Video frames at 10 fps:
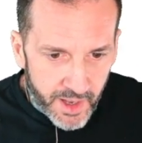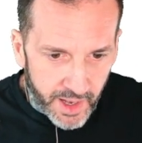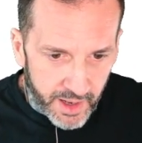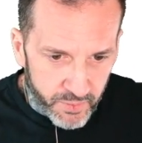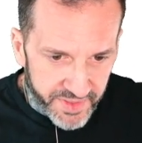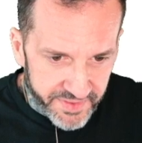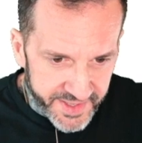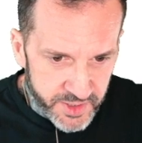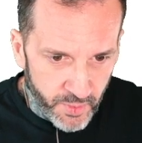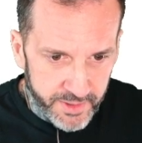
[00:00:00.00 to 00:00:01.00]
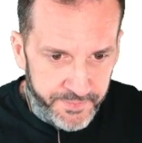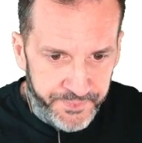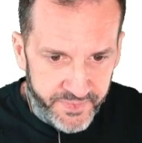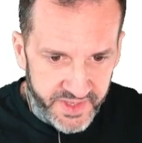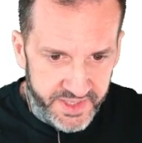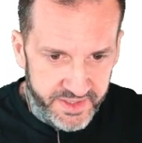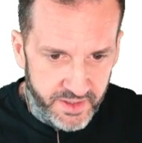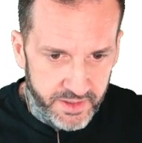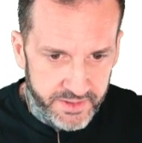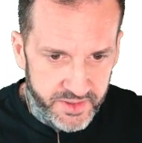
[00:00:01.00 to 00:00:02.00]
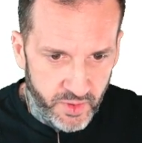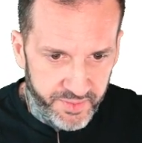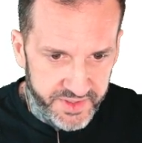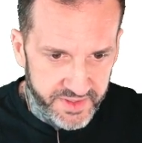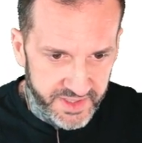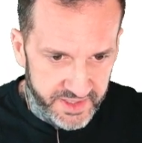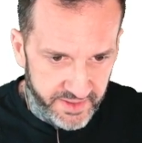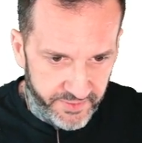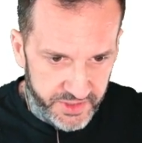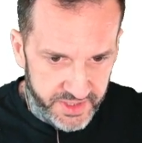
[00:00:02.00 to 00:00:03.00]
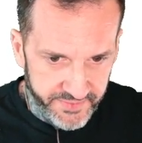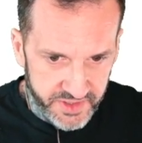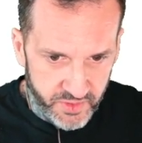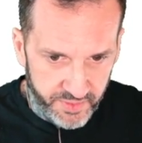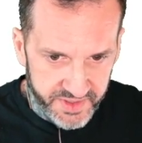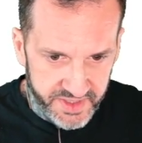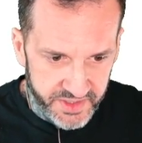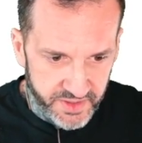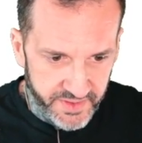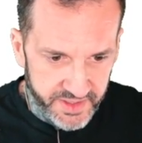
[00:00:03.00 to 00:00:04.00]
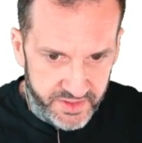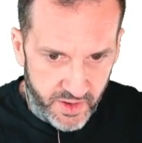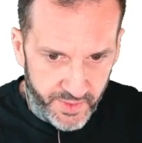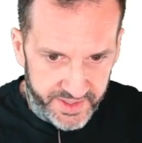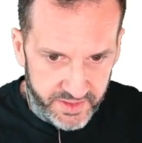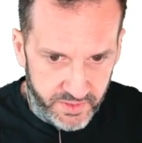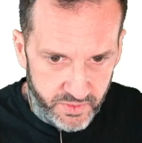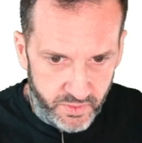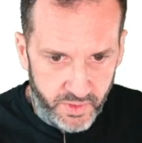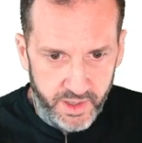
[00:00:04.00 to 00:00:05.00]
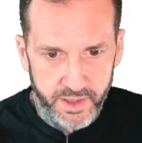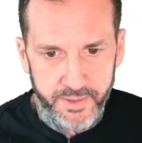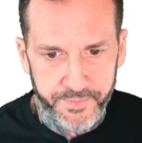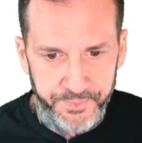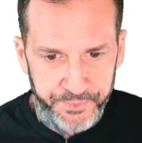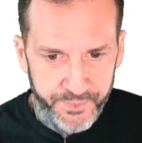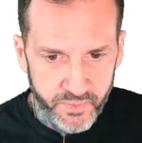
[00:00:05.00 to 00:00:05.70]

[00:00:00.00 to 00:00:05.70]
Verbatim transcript: Uh, with this one, this is the store. This is the version of the store procedure that is going to um,